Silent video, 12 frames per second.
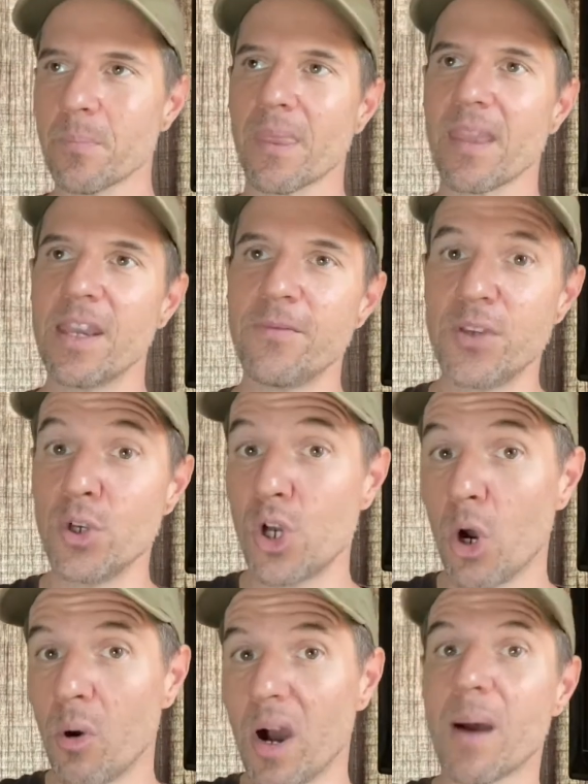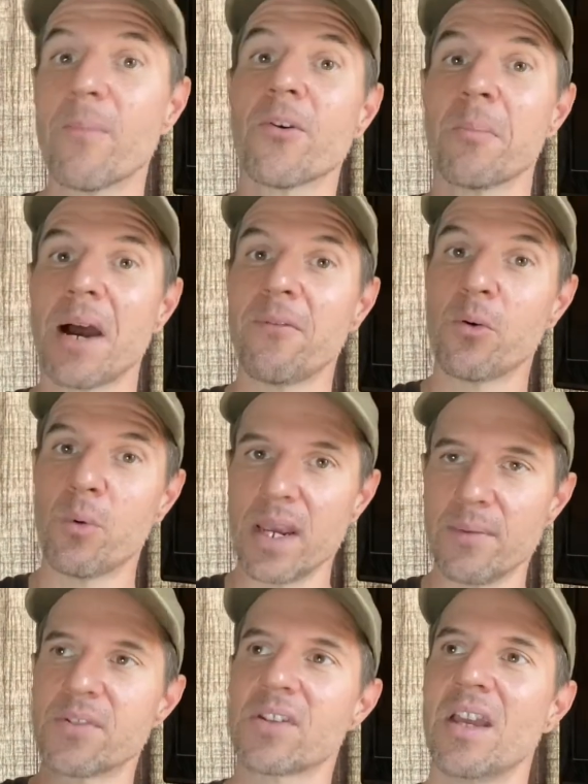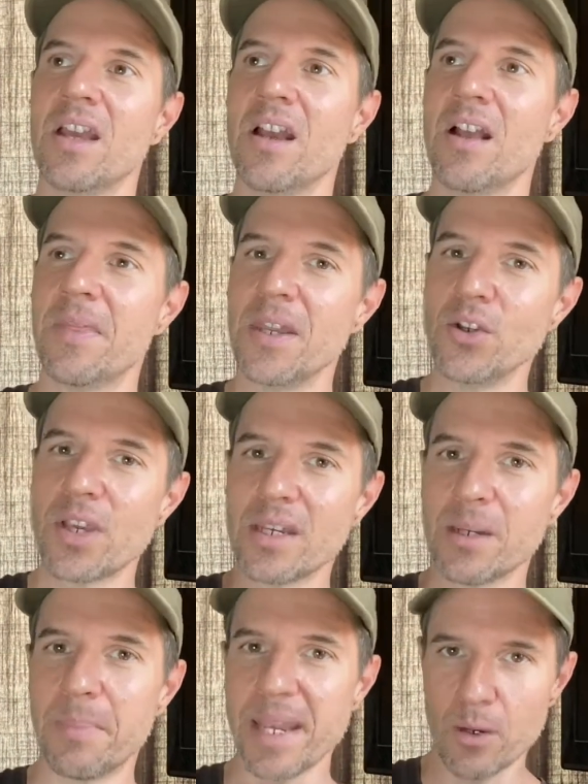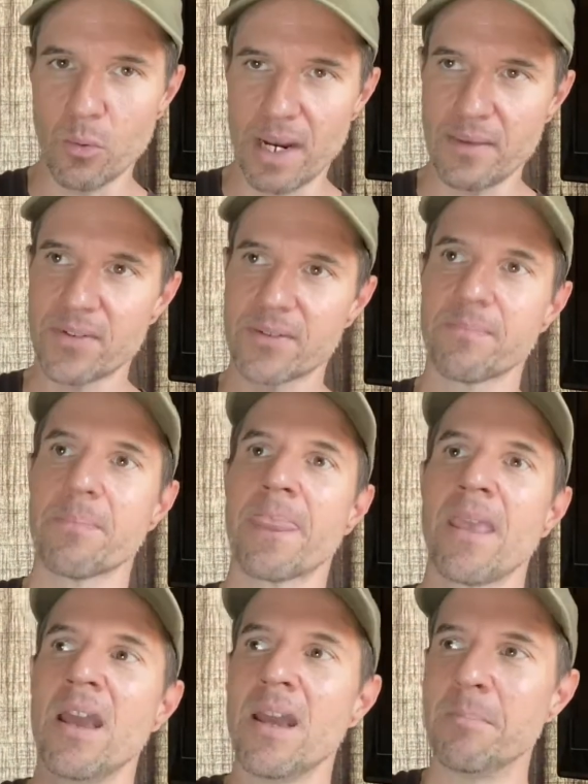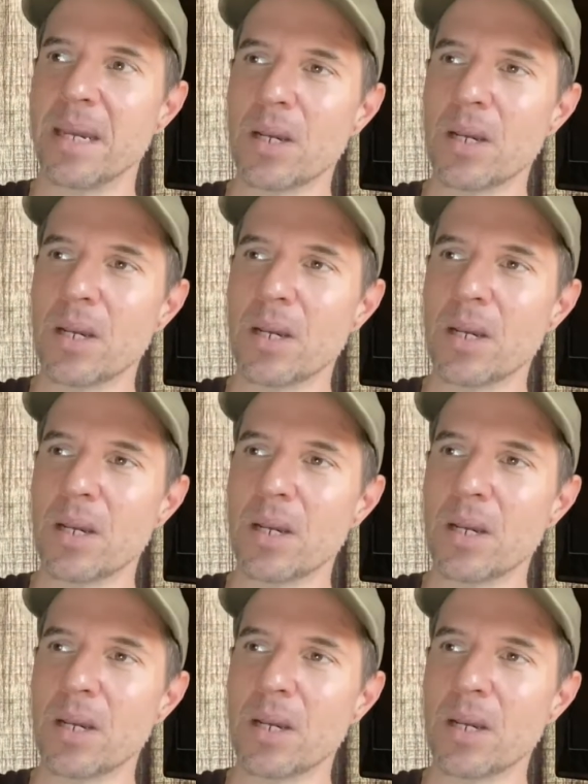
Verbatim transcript: If you go up from alpha waves, then you get into beta waves. Beta